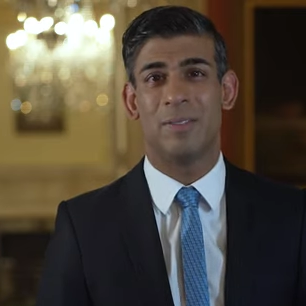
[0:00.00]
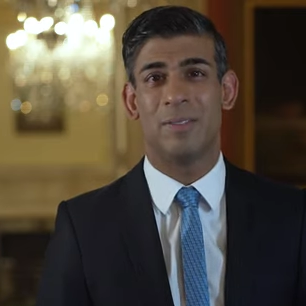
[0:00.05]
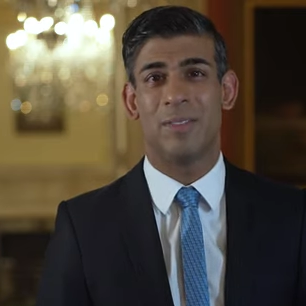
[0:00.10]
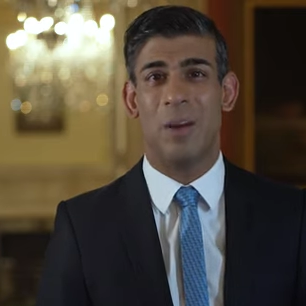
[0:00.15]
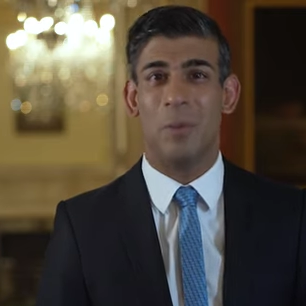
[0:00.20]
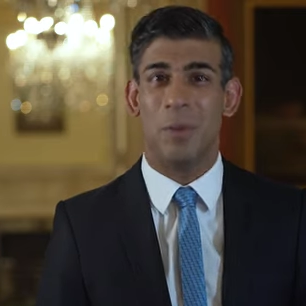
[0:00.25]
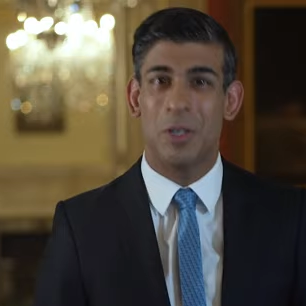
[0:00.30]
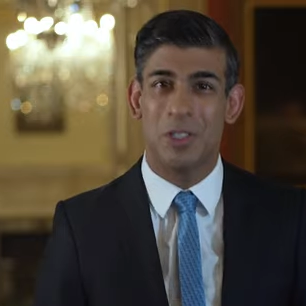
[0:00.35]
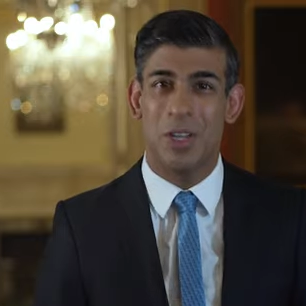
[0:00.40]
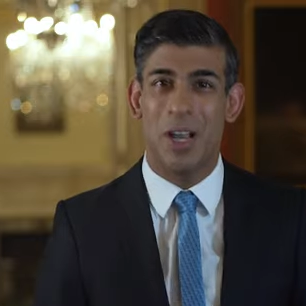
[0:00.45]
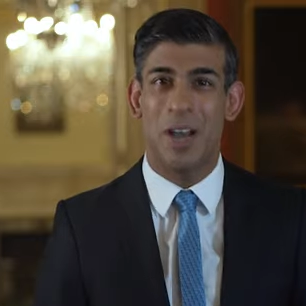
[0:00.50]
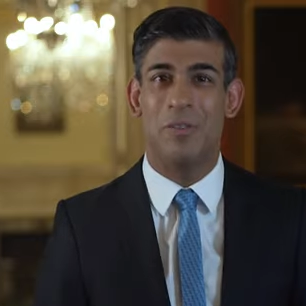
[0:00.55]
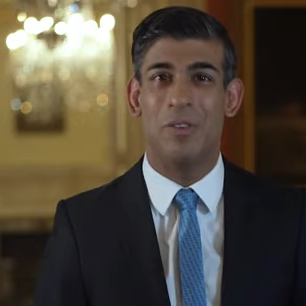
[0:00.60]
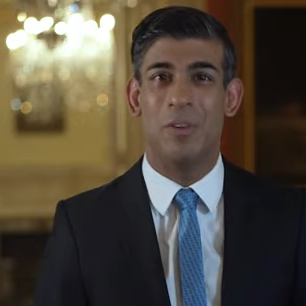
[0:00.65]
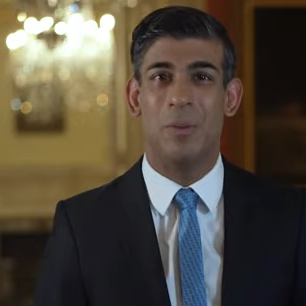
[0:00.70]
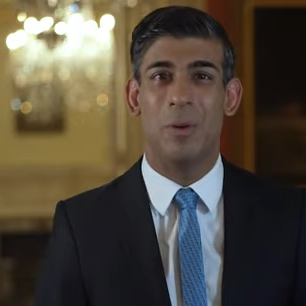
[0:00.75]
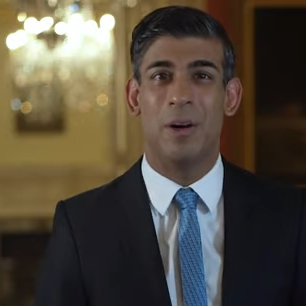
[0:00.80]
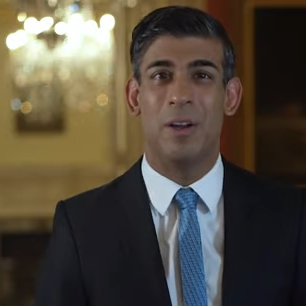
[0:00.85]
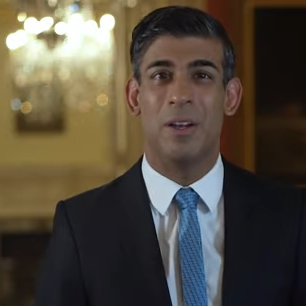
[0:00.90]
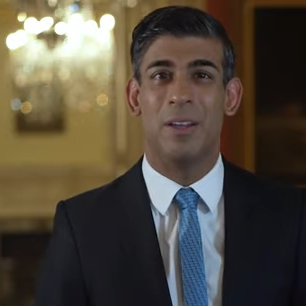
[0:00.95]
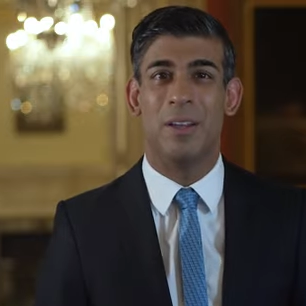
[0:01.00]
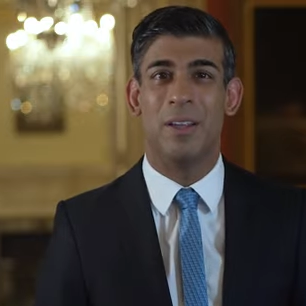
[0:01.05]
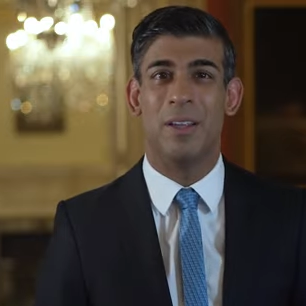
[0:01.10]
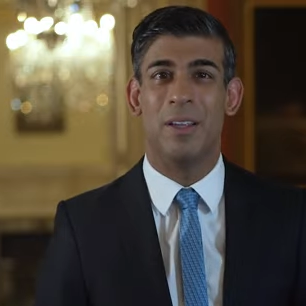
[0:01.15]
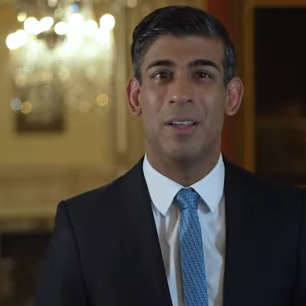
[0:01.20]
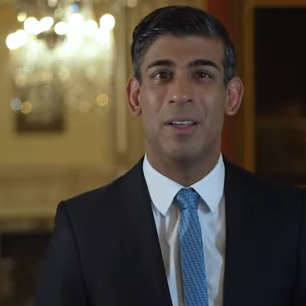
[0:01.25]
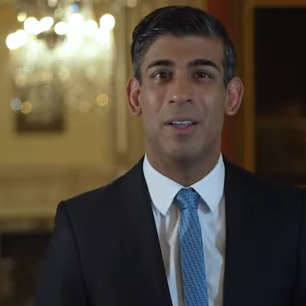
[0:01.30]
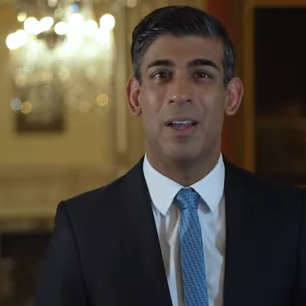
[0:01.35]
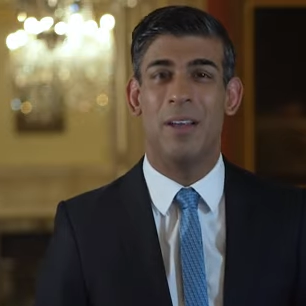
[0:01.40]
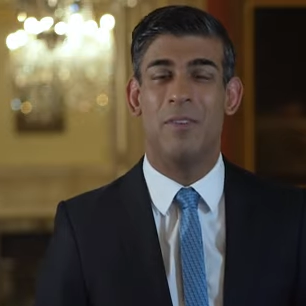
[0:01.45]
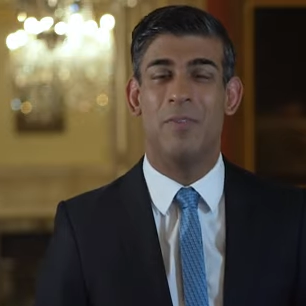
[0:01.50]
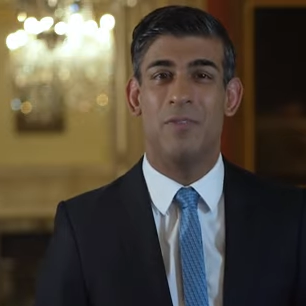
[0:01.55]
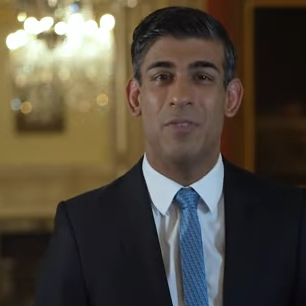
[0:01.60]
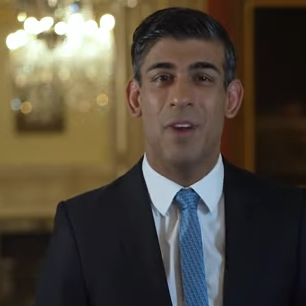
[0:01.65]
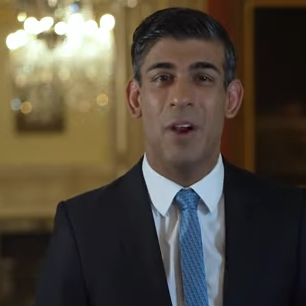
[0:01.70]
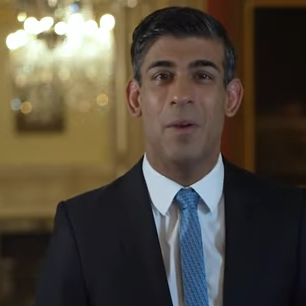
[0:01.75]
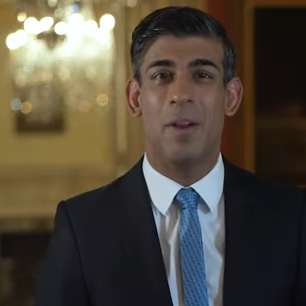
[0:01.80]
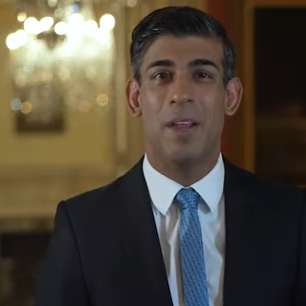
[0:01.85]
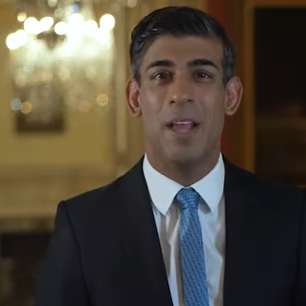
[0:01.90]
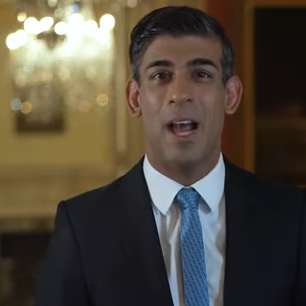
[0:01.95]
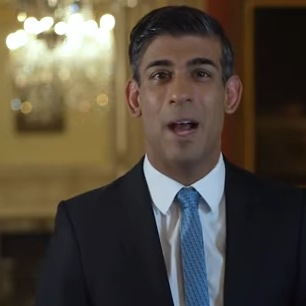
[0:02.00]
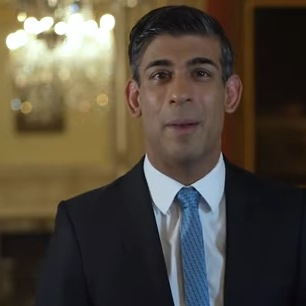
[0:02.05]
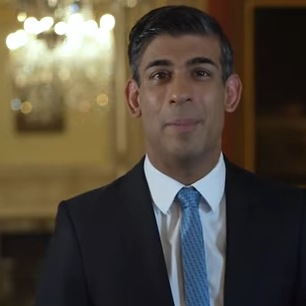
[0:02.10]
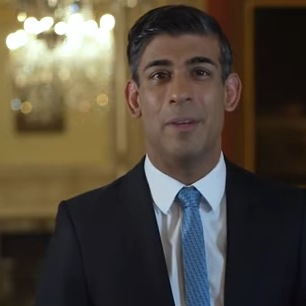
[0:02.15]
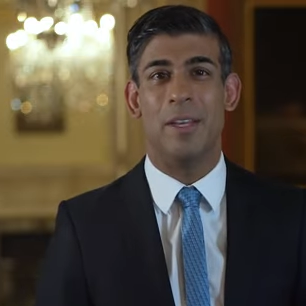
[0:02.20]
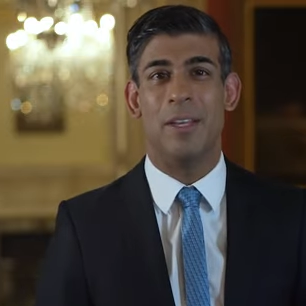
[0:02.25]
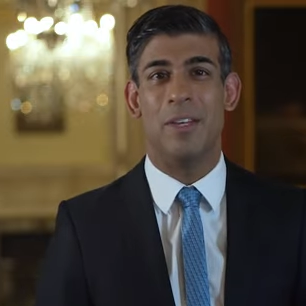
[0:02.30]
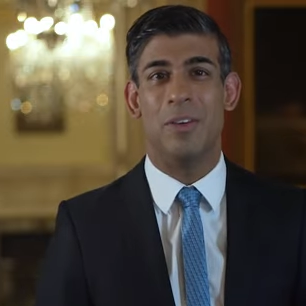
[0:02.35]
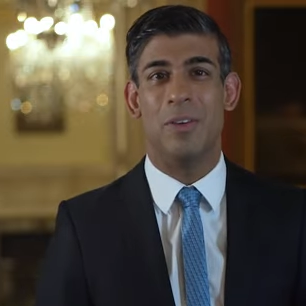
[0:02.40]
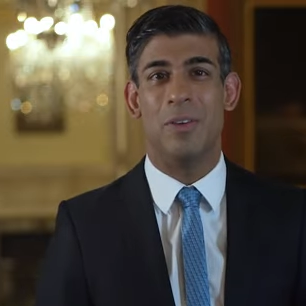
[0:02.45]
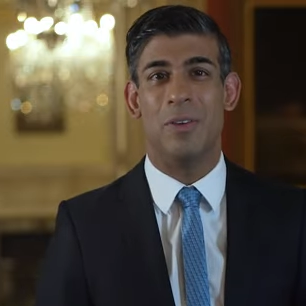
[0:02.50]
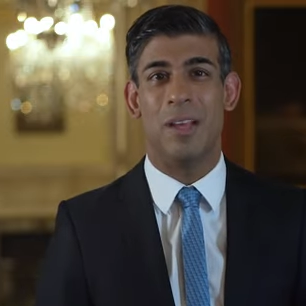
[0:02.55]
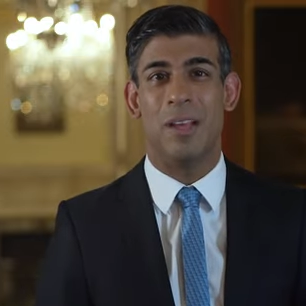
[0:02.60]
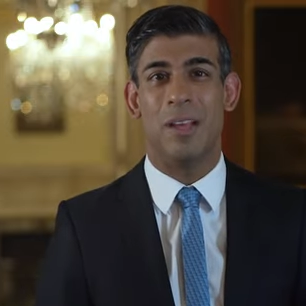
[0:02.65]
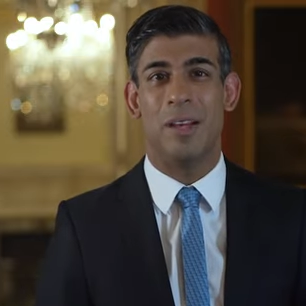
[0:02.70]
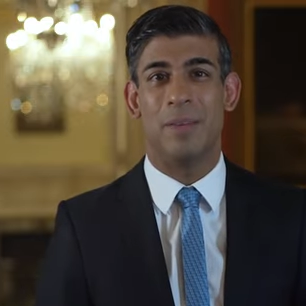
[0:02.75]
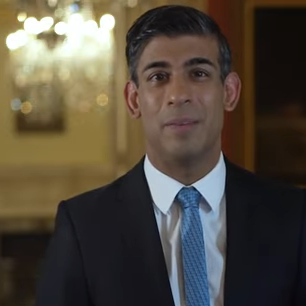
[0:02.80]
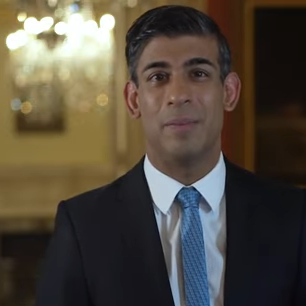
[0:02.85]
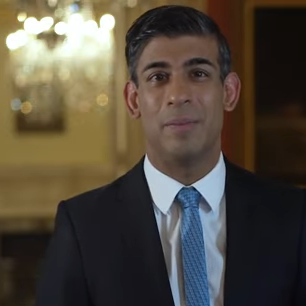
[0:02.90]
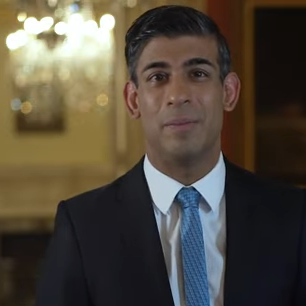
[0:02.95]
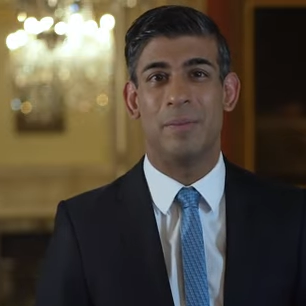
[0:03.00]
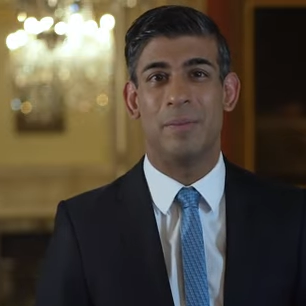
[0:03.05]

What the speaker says: I wish everyone a very happy New Year.